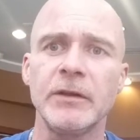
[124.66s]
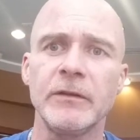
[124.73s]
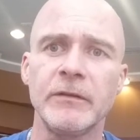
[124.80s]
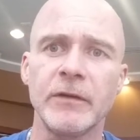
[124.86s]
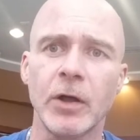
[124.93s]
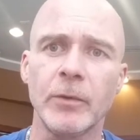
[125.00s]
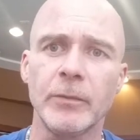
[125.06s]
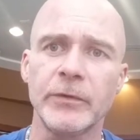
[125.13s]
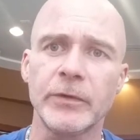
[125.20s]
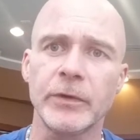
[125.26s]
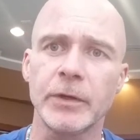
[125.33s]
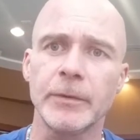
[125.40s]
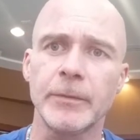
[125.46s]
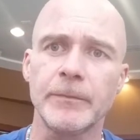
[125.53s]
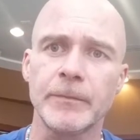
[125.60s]
He developed
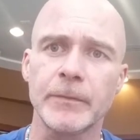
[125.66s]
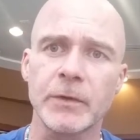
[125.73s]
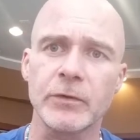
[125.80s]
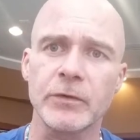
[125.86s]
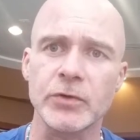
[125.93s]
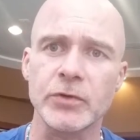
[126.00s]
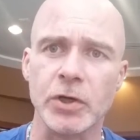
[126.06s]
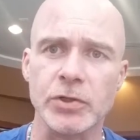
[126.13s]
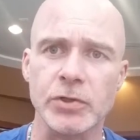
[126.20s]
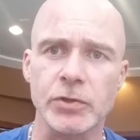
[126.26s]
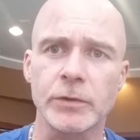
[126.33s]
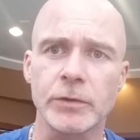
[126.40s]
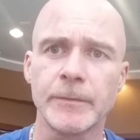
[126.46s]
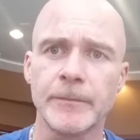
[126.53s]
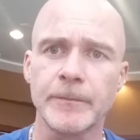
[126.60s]
a
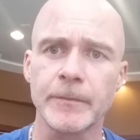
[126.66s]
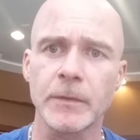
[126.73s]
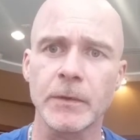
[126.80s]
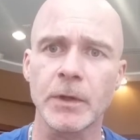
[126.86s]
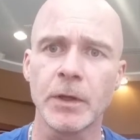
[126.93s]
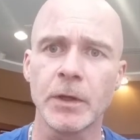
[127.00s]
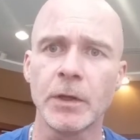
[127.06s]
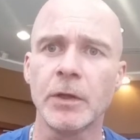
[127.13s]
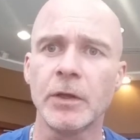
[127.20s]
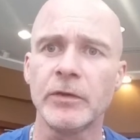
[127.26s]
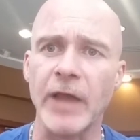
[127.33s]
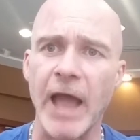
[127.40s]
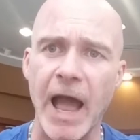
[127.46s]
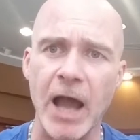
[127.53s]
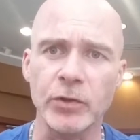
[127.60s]
structure
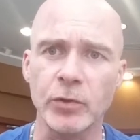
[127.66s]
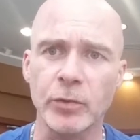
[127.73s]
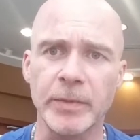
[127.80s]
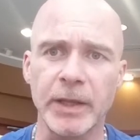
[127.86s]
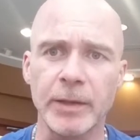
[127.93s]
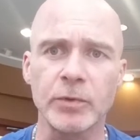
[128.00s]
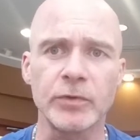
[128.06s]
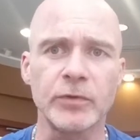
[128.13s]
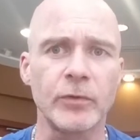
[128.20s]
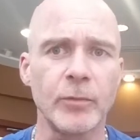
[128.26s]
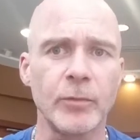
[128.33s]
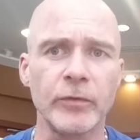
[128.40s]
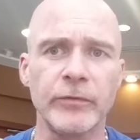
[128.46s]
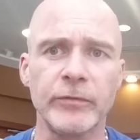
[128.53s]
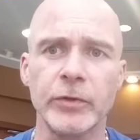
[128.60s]
to how you would be able to
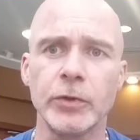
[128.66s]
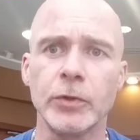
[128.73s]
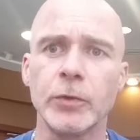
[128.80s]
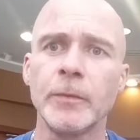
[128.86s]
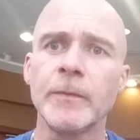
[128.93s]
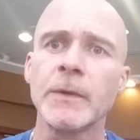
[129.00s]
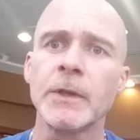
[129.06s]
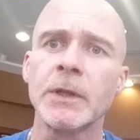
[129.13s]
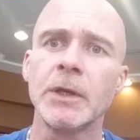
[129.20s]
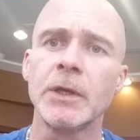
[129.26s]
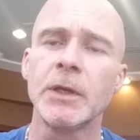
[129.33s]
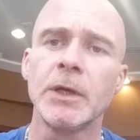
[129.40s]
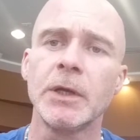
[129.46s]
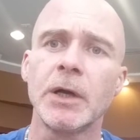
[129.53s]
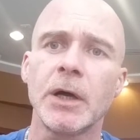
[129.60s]
remote view.
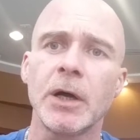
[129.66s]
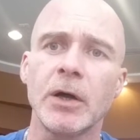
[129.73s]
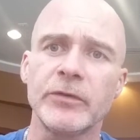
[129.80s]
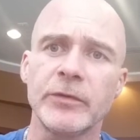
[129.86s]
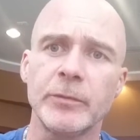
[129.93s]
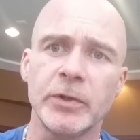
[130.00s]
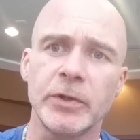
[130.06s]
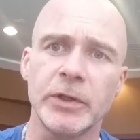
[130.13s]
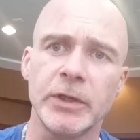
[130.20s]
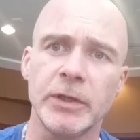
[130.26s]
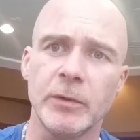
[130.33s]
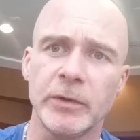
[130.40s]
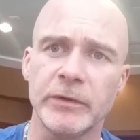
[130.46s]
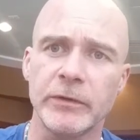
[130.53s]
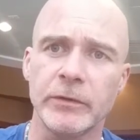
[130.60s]
Ultimately,
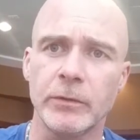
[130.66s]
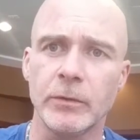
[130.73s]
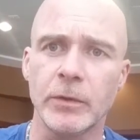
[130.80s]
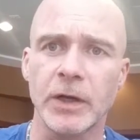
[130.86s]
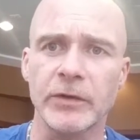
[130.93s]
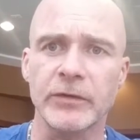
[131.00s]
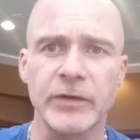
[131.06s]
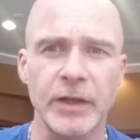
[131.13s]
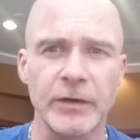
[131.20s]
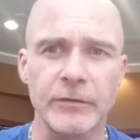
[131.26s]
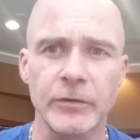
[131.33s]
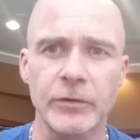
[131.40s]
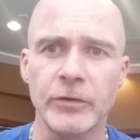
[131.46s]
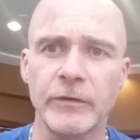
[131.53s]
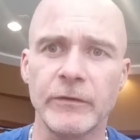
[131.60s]
he went to
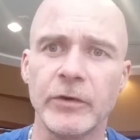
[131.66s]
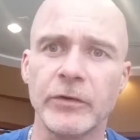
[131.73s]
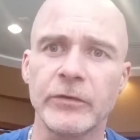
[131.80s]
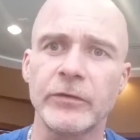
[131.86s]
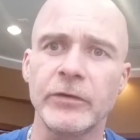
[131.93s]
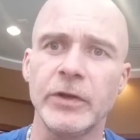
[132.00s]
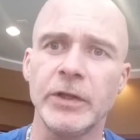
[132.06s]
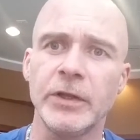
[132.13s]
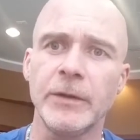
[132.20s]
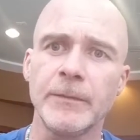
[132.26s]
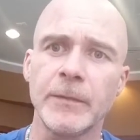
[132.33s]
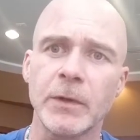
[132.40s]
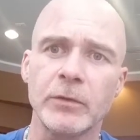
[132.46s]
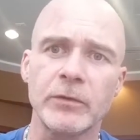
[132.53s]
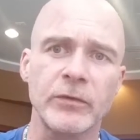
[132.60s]
Stanford University,
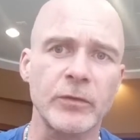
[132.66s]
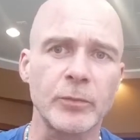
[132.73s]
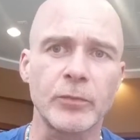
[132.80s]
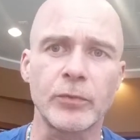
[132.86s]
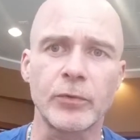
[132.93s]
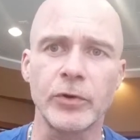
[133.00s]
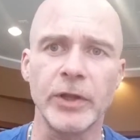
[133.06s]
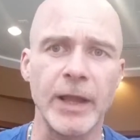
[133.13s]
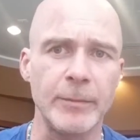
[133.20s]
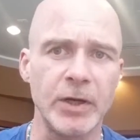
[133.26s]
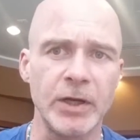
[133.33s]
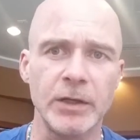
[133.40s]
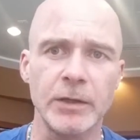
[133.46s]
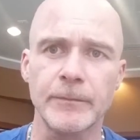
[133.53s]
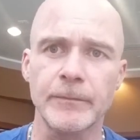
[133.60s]
which is a
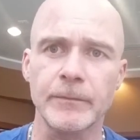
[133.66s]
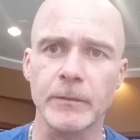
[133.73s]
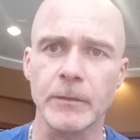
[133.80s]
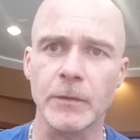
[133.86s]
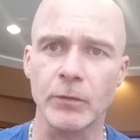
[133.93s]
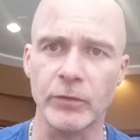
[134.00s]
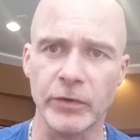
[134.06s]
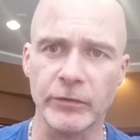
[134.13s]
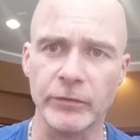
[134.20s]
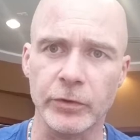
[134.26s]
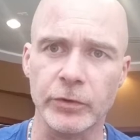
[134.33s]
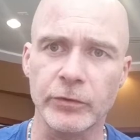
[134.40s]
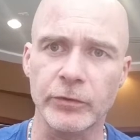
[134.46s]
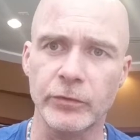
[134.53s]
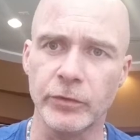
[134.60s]
preeminent
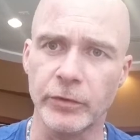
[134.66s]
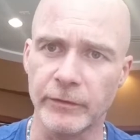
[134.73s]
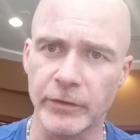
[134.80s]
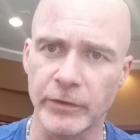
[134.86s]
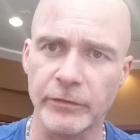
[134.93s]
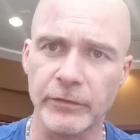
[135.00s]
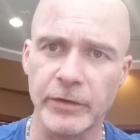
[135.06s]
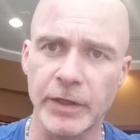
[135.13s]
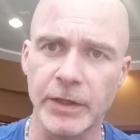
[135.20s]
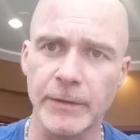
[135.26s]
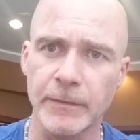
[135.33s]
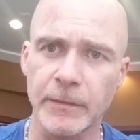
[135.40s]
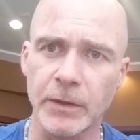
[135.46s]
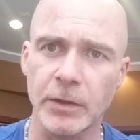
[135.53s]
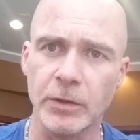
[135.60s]
research
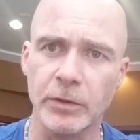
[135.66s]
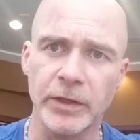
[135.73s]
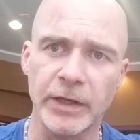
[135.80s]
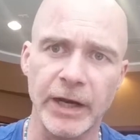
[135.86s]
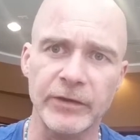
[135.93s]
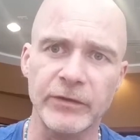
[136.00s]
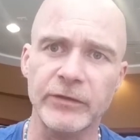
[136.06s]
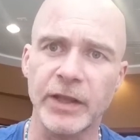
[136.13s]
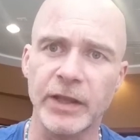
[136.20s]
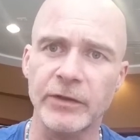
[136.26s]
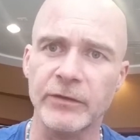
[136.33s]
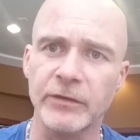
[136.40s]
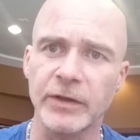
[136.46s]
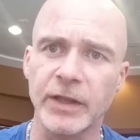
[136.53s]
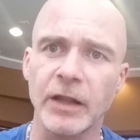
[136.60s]
university here in the United
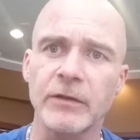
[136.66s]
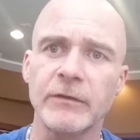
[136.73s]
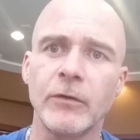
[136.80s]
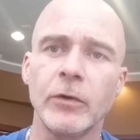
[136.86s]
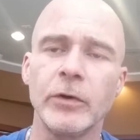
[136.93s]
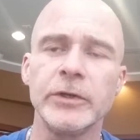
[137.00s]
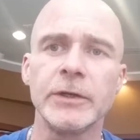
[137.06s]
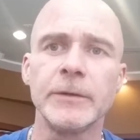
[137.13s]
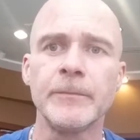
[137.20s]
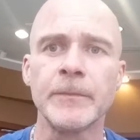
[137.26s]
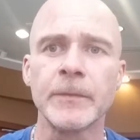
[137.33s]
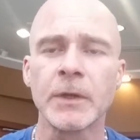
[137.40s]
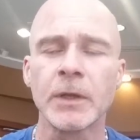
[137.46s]
States in California.